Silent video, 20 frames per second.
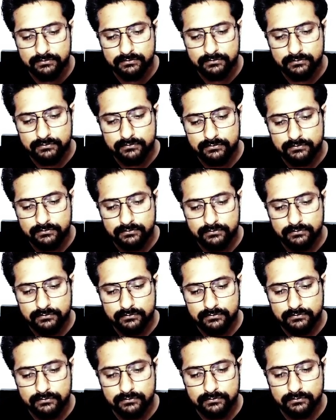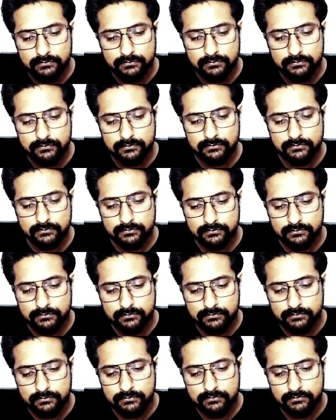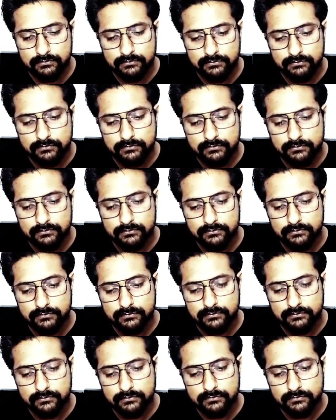(no one is talking)